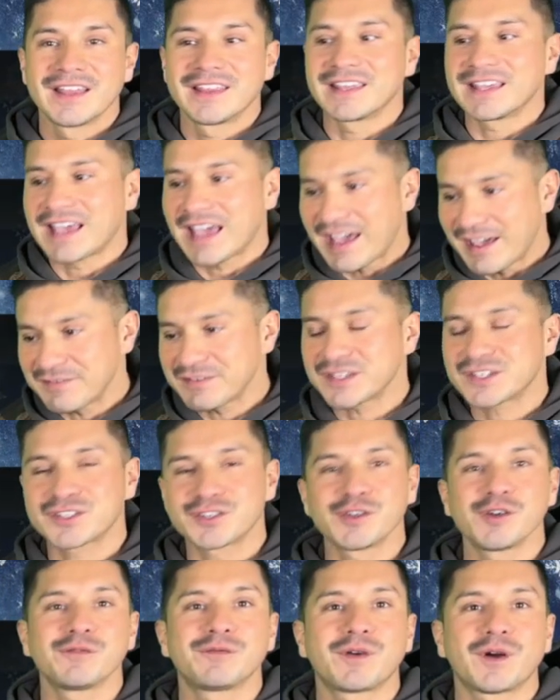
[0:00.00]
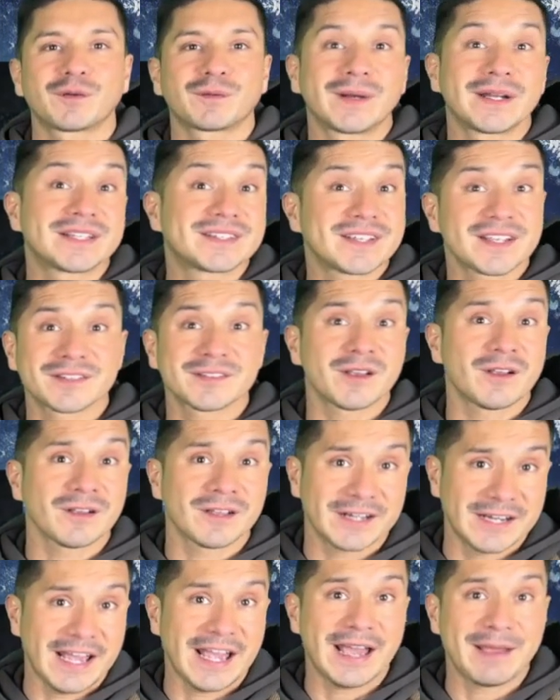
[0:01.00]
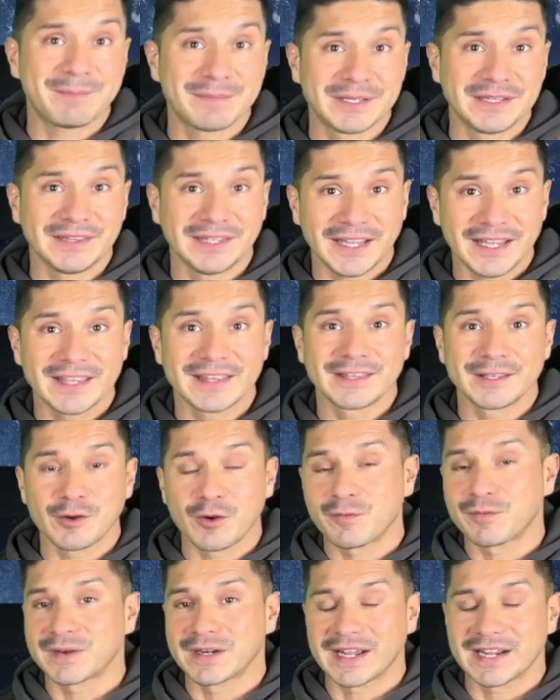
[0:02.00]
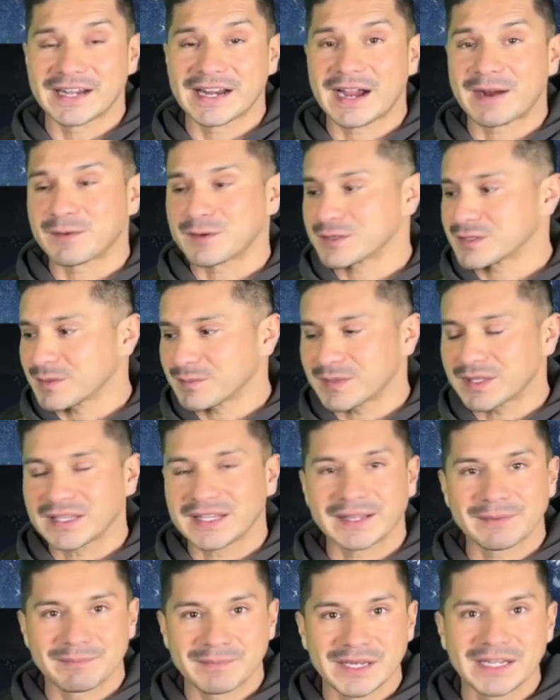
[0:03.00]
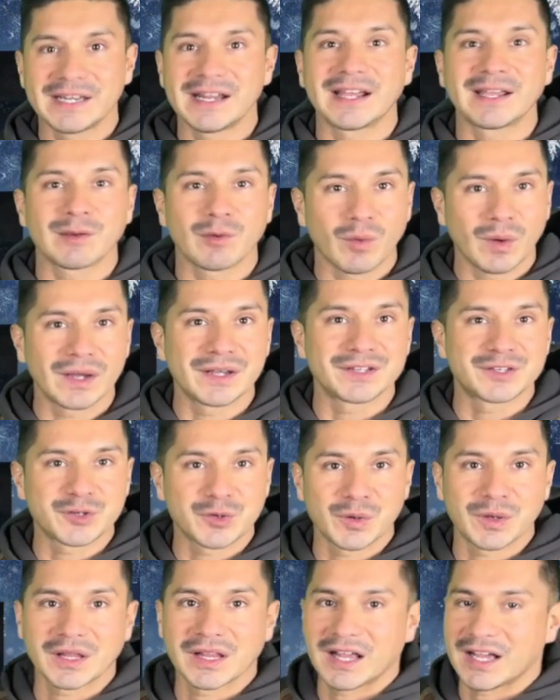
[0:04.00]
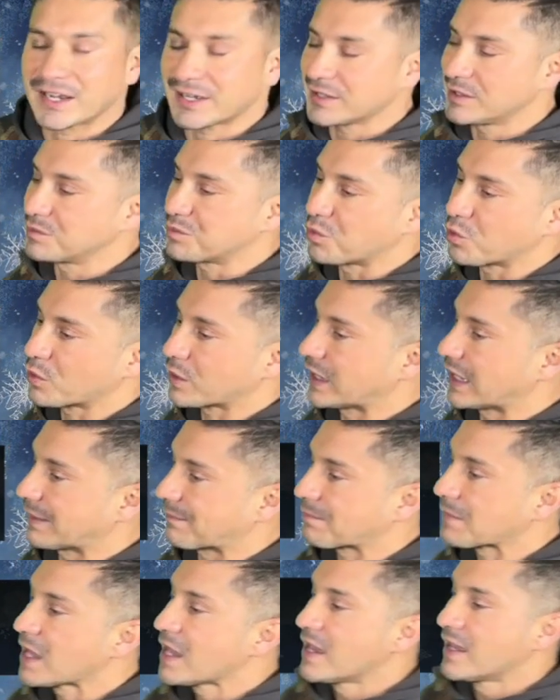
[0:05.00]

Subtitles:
the heavy snowfall rates, that's all going to happen late in the overnight hours, something like midnight, 2 o'clock in the morning.